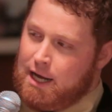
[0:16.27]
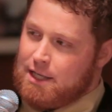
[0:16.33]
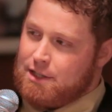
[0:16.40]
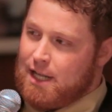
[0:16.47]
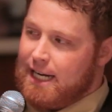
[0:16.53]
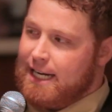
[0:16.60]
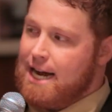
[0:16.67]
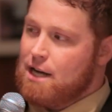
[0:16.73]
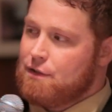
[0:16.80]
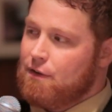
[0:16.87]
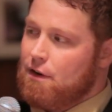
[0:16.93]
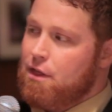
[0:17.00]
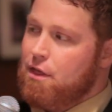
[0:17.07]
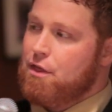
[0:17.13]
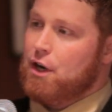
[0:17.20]
So that accounts
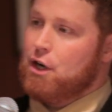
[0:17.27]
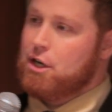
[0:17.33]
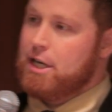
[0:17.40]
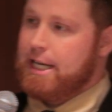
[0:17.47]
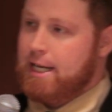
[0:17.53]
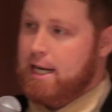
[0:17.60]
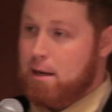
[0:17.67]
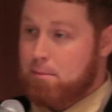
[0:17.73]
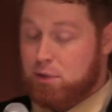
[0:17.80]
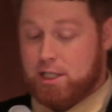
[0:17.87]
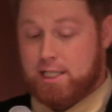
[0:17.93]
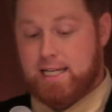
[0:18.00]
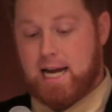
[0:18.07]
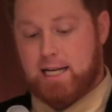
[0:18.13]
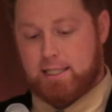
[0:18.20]
for
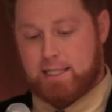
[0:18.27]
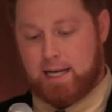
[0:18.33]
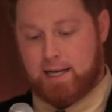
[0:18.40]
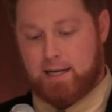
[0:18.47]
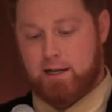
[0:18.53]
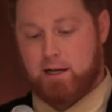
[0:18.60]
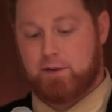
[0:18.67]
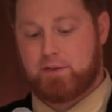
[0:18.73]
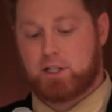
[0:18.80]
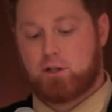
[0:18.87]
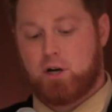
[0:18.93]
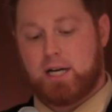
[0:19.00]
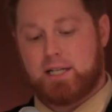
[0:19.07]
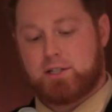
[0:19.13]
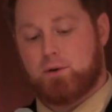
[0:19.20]
30% of your
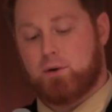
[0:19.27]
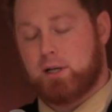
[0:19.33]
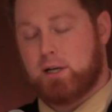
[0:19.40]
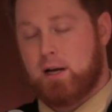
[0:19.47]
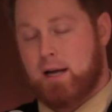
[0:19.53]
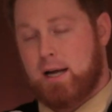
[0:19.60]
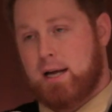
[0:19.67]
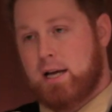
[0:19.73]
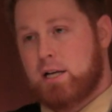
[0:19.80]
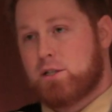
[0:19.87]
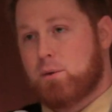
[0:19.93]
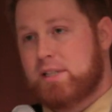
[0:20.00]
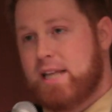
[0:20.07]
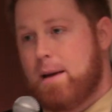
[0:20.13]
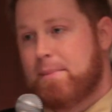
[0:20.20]
credit score.
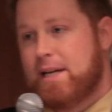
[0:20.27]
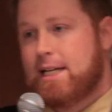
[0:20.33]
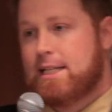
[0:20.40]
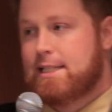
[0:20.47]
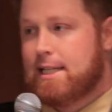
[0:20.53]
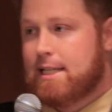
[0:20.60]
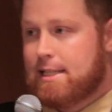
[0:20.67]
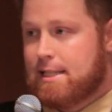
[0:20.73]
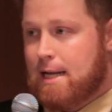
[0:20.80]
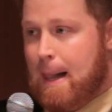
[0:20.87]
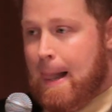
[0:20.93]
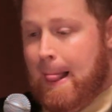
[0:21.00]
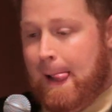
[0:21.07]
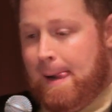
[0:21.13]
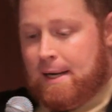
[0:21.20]
So what that means is,
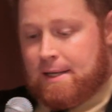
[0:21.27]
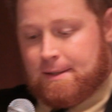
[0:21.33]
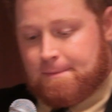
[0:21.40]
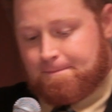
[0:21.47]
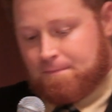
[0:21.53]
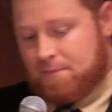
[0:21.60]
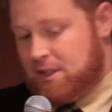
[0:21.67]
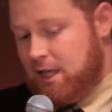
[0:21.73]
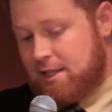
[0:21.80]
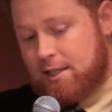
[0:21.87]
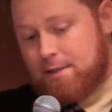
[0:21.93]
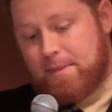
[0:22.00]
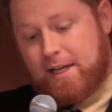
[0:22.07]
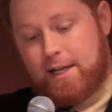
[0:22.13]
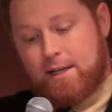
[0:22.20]

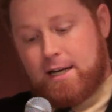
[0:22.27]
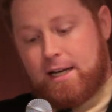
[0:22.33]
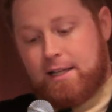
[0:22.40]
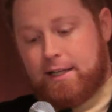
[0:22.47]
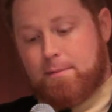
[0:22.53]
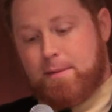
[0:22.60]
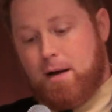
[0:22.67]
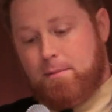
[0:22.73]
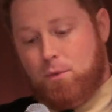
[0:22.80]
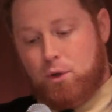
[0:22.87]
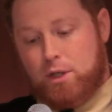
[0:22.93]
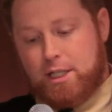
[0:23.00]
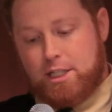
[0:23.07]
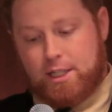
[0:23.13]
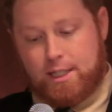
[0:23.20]
doesn't mean anything about
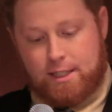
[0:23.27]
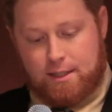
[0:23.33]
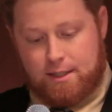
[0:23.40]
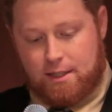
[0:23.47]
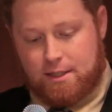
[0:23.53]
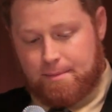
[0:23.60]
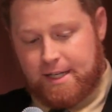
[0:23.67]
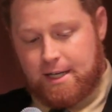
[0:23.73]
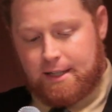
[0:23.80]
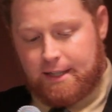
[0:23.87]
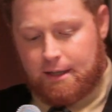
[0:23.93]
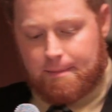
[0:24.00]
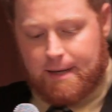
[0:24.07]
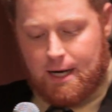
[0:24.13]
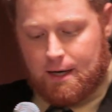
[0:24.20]
mortgages, doesn't mean
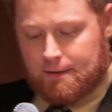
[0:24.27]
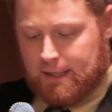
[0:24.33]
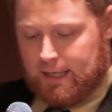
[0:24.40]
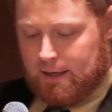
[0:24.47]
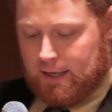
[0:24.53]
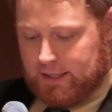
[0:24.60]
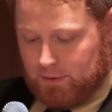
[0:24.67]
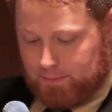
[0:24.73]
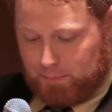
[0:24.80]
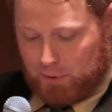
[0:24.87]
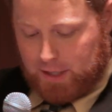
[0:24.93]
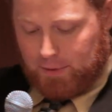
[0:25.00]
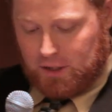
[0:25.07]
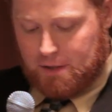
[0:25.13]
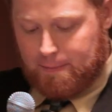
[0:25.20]
anything about, it's
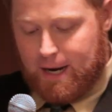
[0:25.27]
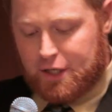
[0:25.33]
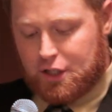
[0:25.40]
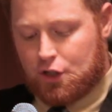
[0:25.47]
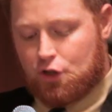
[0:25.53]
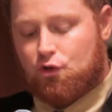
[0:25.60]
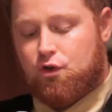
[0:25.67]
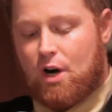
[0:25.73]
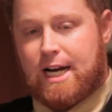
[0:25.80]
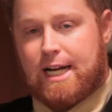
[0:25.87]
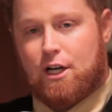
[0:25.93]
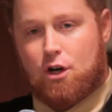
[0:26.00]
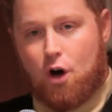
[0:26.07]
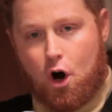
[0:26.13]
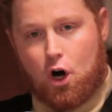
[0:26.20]
pretty much about your
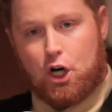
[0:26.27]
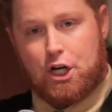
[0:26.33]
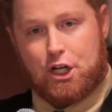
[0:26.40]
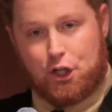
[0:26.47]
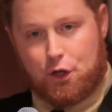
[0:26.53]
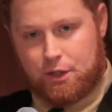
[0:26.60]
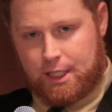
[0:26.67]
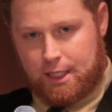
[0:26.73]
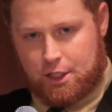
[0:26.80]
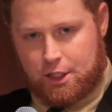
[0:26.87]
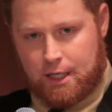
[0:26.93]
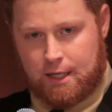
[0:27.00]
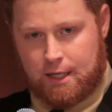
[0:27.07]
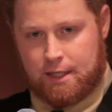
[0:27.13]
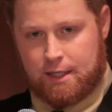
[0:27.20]
credit card usage.
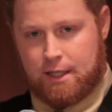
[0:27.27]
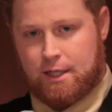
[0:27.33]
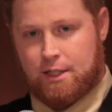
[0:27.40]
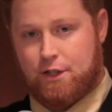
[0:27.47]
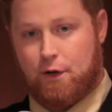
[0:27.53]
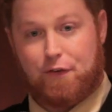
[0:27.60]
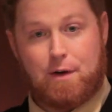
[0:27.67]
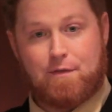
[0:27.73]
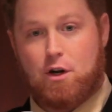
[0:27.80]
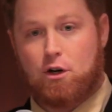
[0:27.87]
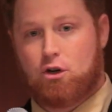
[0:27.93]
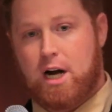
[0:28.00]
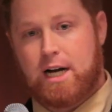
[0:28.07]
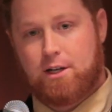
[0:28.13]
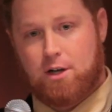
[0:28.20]
So if you have no
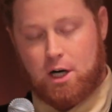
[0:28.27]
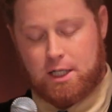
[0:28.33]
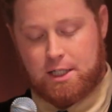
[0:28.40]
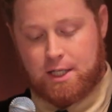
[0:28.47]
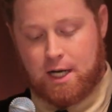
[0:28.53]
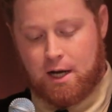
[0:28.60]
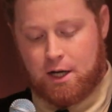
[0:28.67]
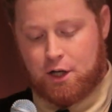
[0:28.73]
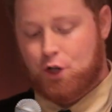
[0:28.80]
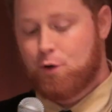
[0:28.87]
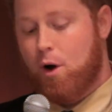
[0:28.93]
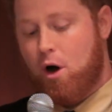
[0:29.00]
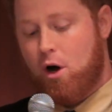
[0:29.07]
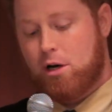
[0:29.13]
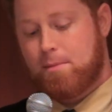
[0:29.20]
credit cards,
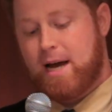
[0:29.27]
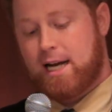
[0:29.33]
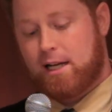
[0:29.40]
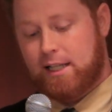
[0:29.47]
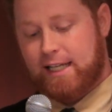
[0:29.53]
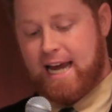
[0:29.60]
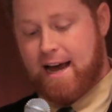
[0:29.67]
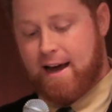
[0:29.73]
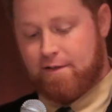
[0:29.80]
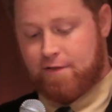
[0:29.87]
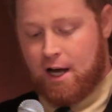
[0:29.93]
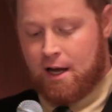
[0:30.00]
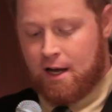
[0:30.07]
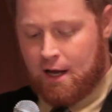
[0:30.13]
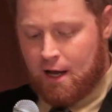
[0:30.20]
you automatically
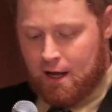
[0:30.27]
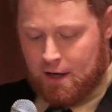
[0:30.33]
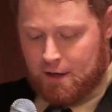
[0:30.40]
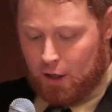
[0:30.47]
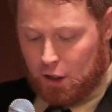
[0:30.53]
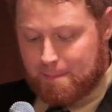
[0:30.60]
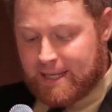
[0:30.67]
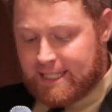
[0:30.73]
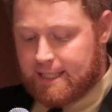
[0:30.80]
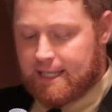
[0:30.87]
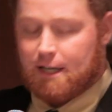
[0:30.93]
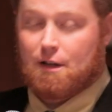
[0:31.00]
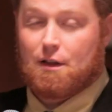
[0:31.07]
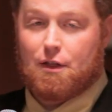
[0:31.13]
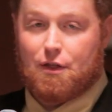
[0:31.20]
are
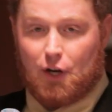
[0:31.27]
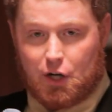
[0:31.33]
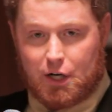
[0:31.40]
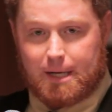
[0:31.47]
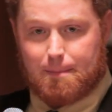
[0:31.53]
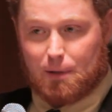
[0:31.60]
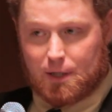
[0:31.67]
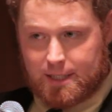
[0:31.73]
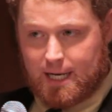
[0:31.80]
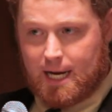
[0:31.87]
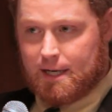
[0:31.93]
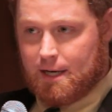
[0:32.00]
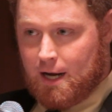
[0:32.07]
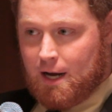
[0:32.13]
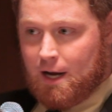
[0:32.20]
missing
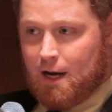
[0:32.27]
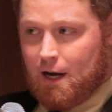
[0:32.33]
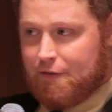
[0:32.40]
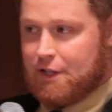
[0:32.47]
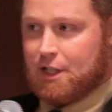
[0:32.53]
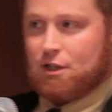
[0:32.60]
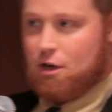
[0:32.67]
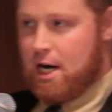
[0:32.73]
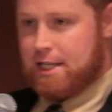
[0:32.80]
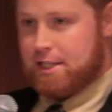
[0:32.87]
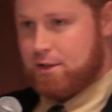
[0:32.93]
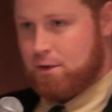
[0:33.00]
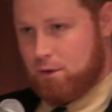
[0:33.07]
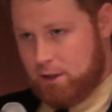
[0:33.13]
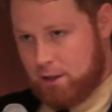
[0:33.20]
30% of your credit
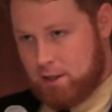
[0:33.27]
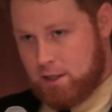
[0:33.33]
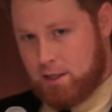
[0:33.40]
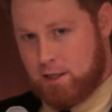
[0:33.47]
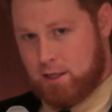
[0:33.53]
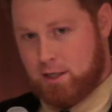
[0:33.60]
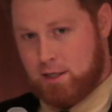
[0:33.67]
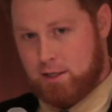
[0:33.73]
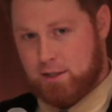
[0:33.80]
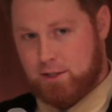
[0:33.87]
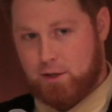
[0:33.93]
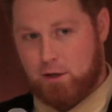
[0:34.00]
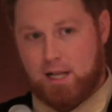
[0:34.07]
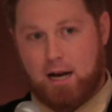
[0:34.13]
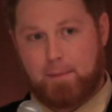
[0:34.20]
score.
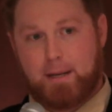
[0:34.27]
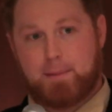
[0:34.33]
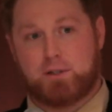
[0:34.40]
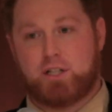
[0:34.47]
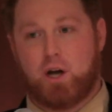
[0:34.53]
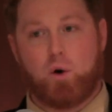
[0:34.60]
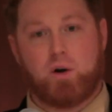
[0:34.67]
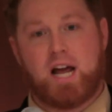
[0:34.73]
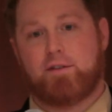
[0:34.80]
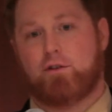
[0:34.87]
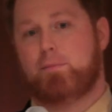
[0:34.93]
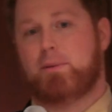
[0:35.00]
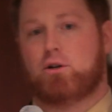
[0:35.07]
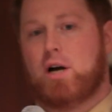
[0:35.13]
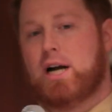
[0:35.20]
So a lot of people don't have
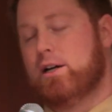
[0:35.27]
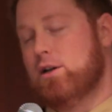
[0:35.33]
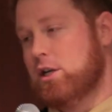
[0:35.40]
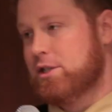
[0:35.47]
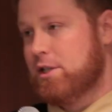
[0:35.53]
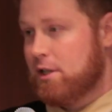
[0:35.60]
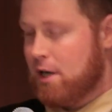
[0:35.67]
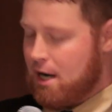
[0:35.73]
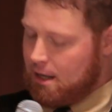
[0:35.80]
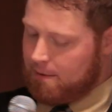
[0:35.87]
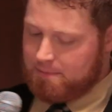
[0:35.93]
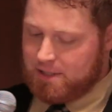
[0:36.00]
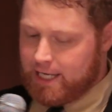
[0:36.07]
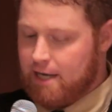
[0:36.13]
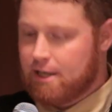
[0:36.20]
open credit cards. They're, oh,
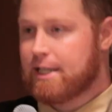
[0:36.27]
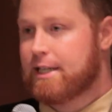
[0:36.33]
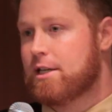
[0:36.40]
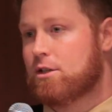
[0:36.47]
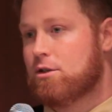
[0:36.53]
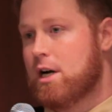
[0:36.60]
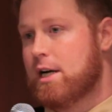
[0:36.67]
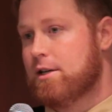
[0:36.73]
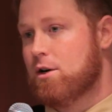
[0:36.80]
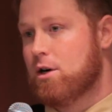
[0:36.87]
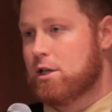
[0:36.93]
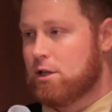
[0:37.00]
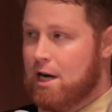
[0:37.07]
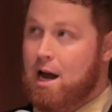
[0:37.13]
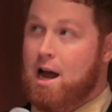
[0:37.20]
I'm scared to get a credit
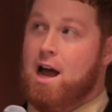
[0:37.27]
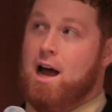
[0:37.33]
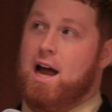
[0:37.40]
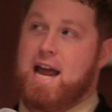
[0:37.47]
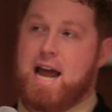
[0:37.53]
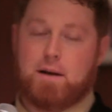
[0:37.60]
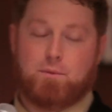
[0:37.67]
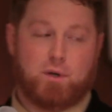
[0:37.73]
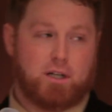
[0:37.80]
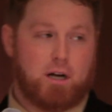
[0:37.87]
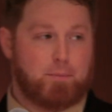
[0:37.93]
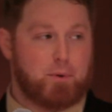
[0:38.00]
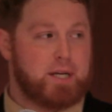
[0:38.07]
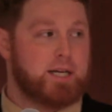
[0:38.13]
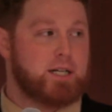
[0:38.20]
card, or I had one a
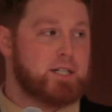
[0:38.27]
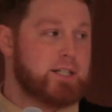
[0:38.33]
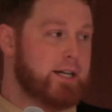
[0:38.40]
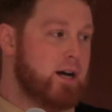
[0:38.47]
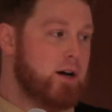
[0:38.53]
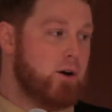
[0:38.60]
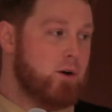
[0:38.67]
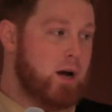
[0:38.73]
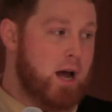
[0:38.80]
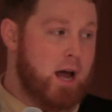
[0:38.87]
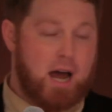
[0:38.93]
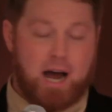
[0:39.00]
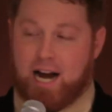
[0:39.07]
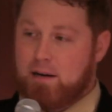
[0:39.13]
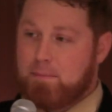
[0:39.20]
couple years ago,
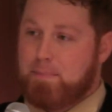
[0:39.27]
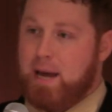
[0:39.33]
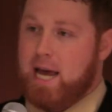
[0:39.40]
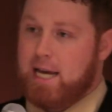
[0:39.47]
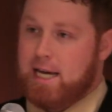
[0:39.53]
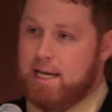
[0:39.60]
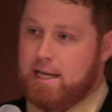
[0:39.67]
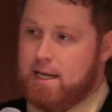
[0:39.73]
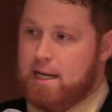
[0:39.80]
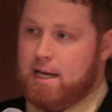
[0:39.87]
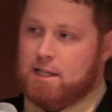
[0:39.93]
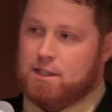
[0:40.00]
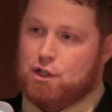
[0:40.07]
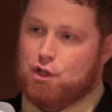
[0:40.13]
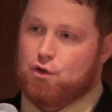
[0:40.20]
I didn't pay
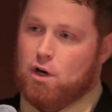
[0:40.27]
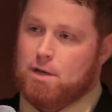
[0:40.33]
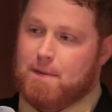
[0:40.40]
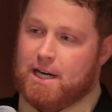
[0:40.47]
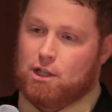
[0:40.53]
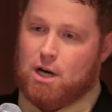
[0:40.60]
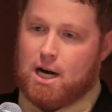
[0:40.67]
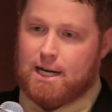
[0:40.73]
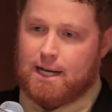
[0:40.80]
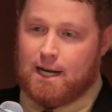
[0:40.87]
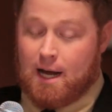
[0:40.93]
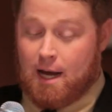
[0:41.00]
it, destroyed my credit.